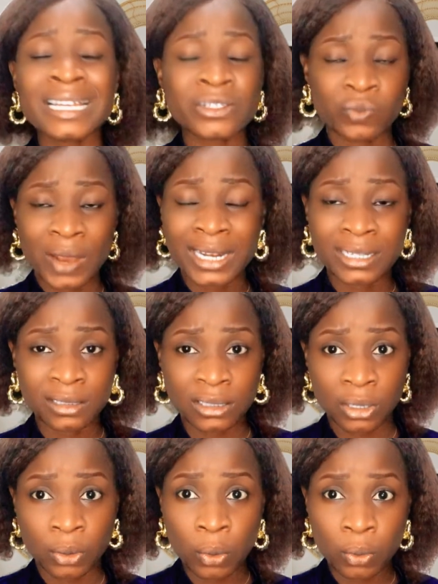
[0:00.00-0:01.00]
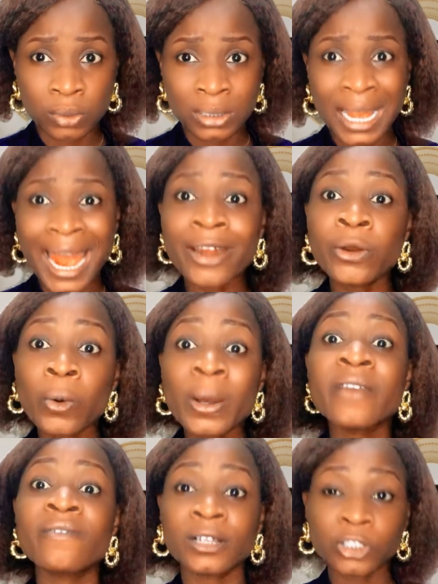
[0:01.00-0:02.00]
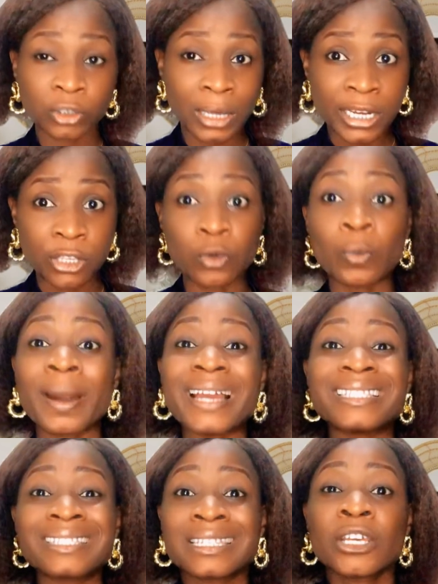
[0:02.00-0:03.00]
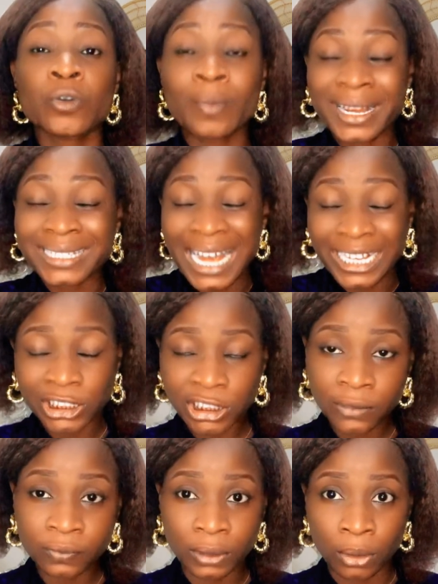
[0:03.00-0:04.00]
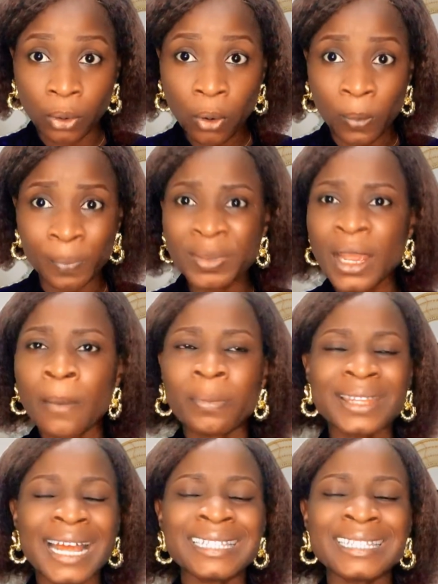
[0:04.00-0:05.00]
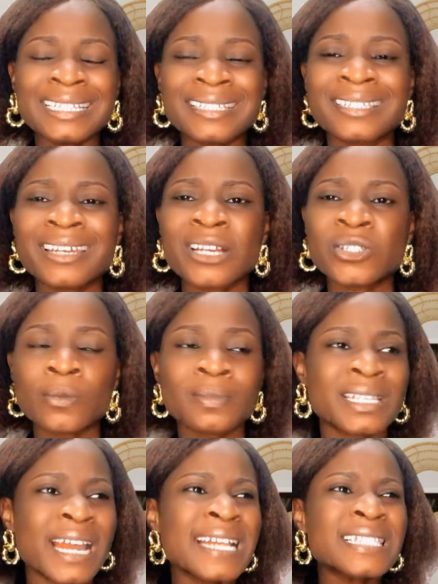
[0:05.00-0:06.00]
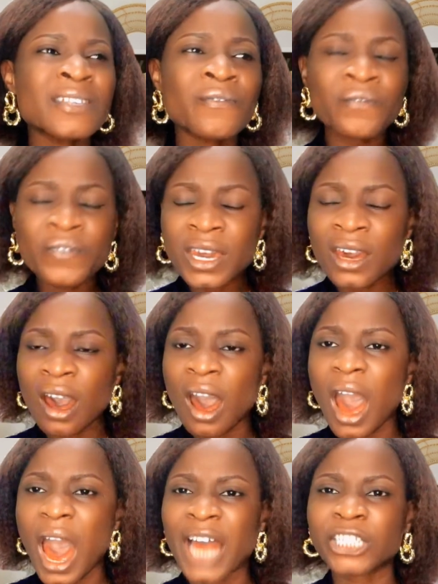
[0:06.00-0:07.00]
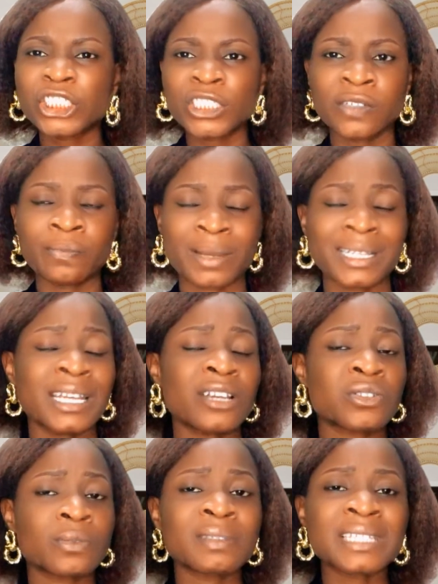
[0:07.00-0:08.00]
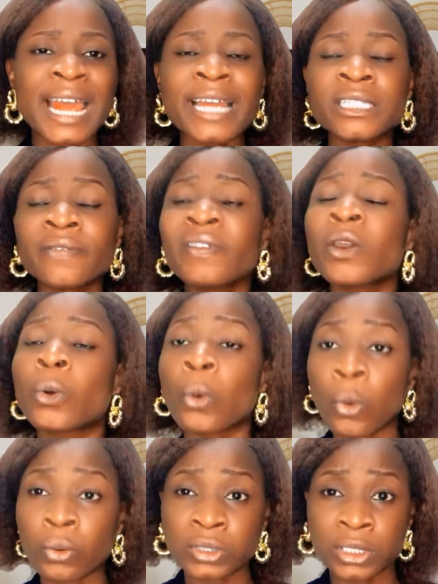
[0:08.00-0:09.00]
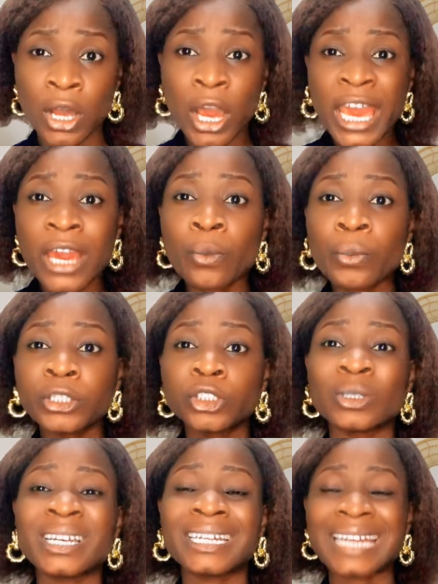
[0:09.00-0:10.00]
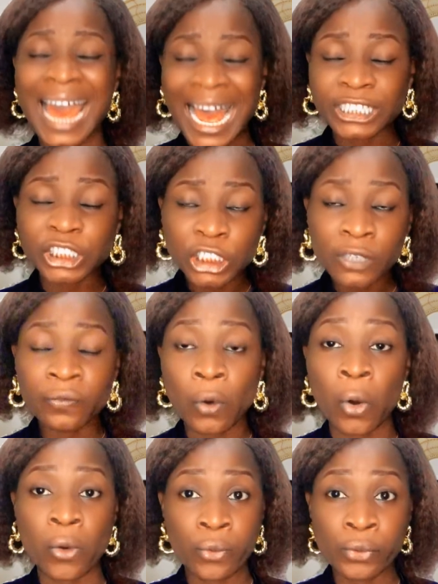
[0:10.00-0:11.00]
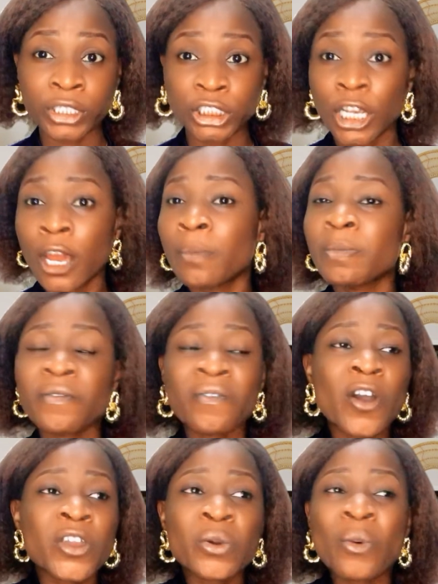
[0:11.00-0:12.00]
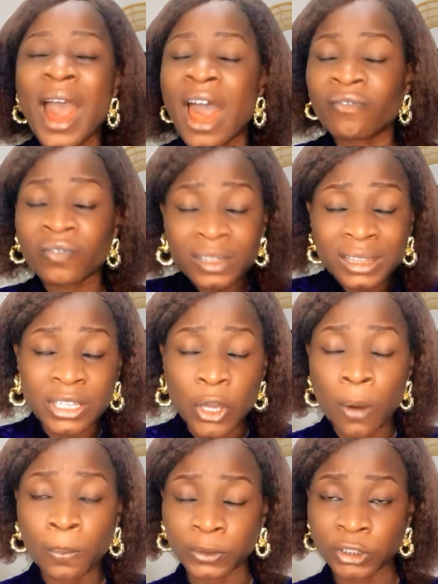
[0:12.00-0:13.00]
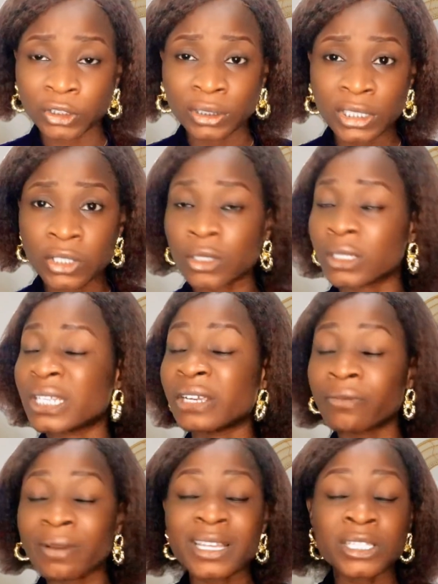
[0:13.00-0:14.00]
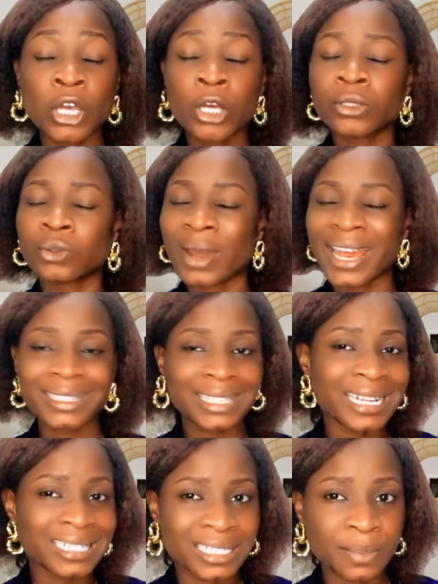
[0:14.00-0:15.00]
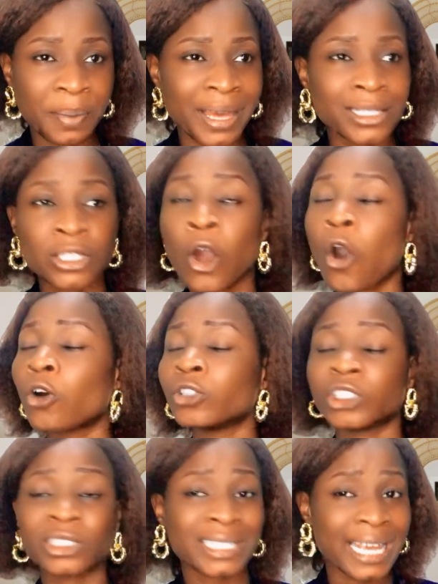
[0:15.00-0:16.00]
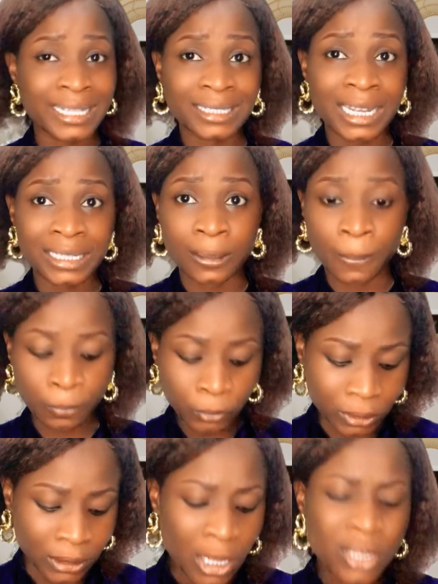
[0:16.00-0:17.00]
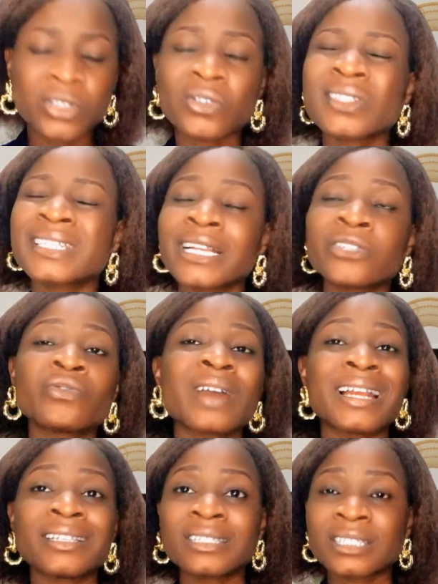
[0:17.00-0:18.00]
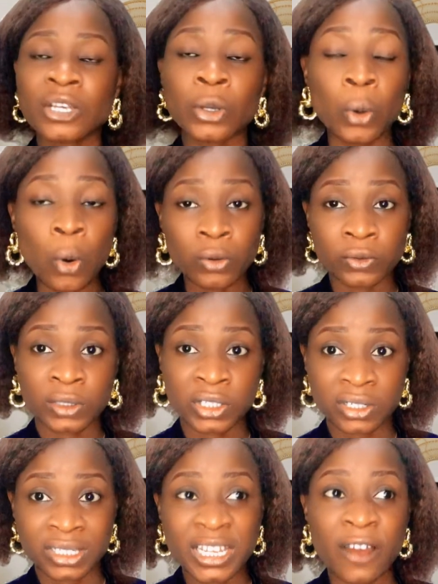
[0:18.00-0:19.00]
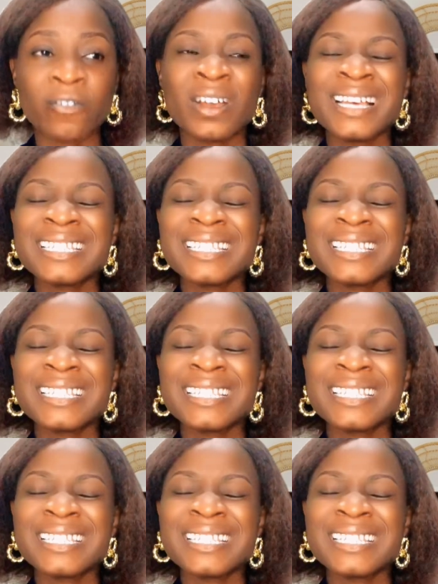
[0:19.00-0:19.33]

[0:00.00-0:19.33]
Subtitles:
set realistic goals. I know eventually you might achieve the goal, but at least there are some scientific achievement. There are some scientific goals in which you can achieve or reach before you have the opportunity, the grace to enter the space or just enter the moon. So set realistic goals with yourself.